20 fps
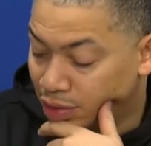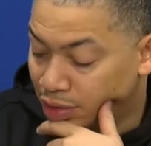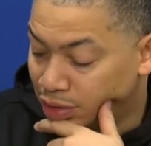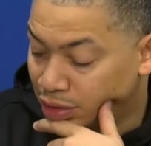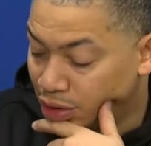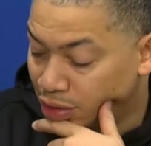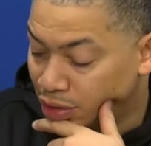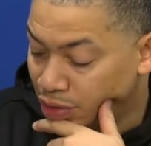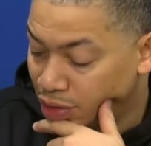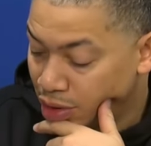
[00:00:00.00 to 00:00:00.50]
And
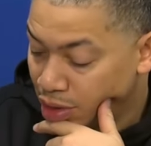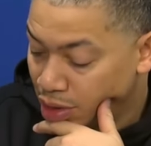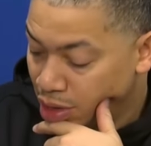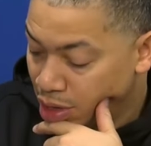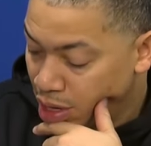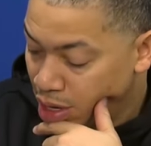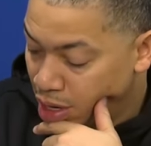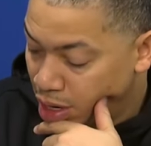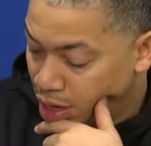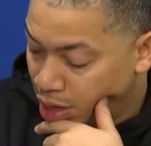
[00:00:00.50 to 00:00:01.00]
so
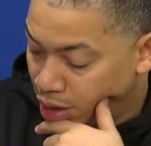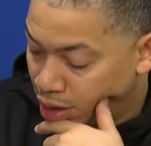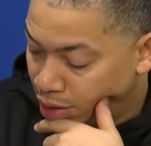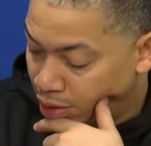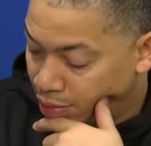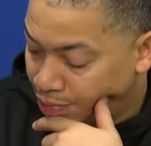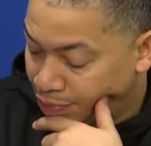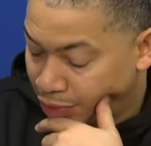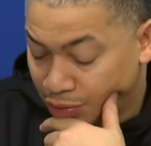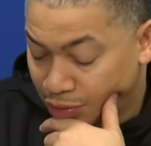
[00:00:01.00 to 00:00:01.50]

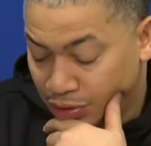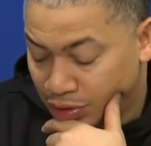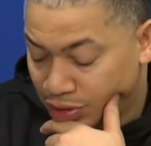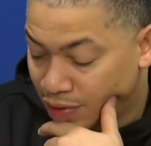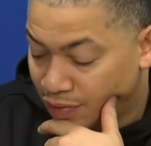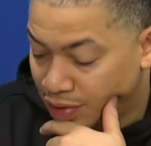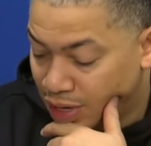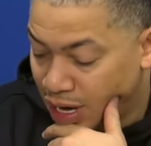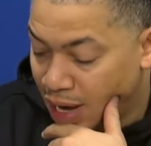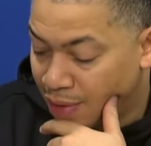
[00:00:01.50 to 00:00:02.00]
it was a
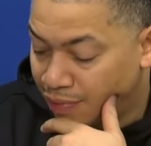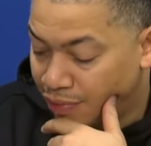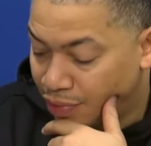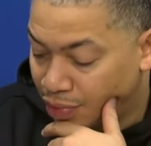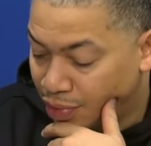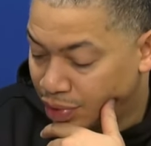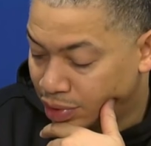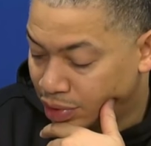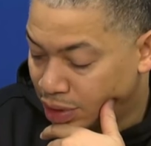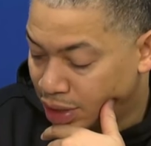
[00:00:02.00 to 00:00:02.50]
tough game
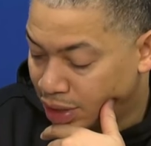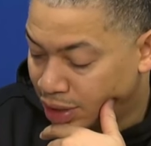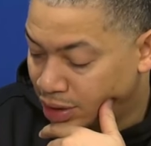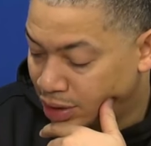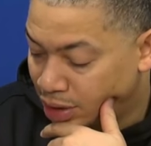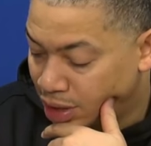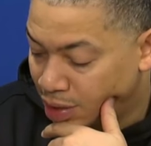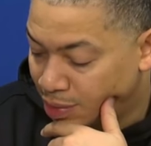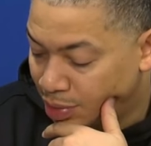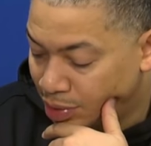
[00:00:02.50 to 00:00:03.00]
for us, like I
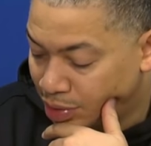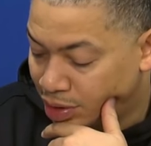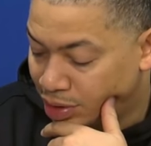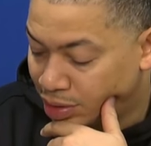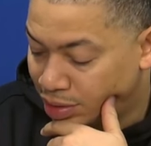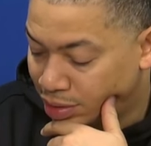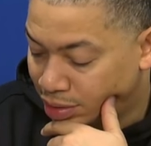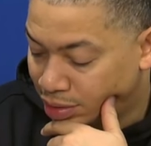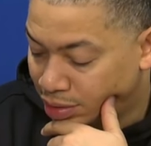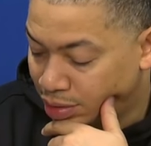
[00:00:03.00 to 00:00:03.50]
said. But
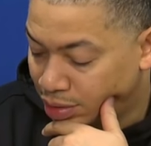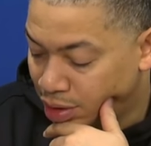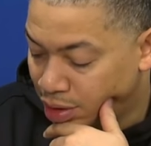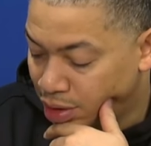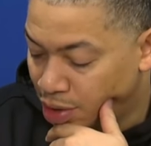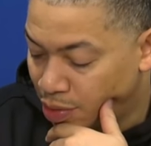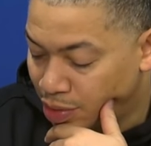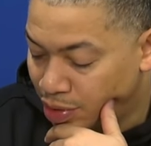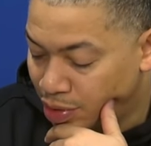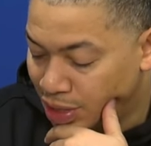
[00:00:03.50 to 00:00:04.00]
just, you
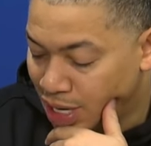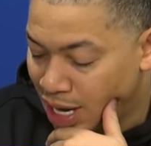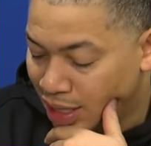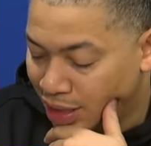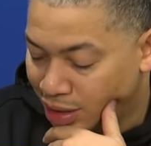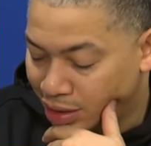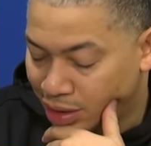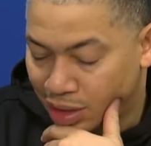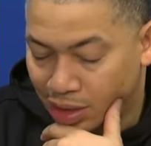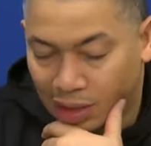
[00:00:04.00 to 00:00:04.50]
know, we just got to
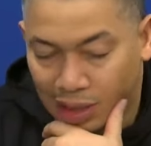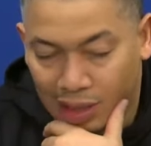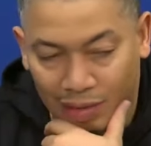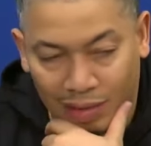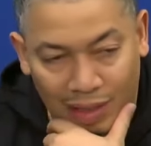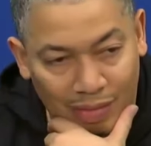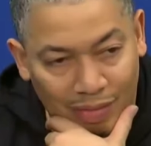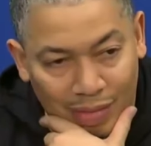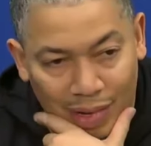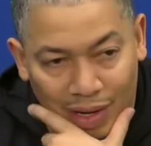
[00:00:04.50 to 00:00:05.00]
continue to keep
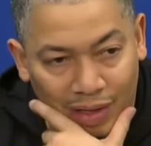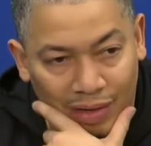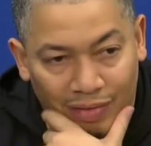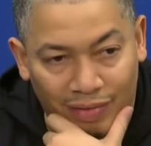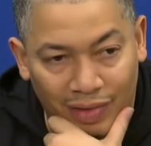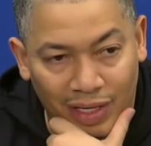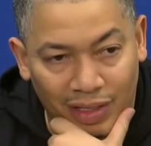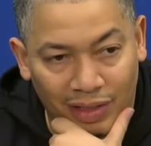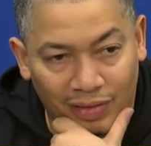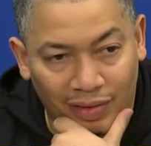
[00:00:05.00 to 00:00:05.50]
getting better
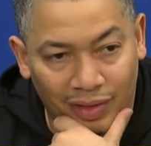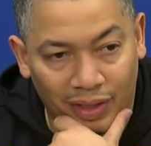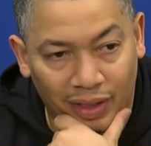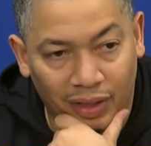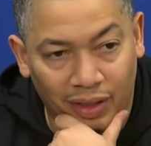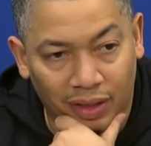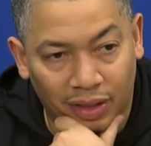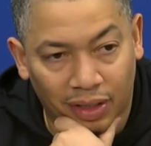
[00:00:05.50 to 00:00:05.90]
defensively.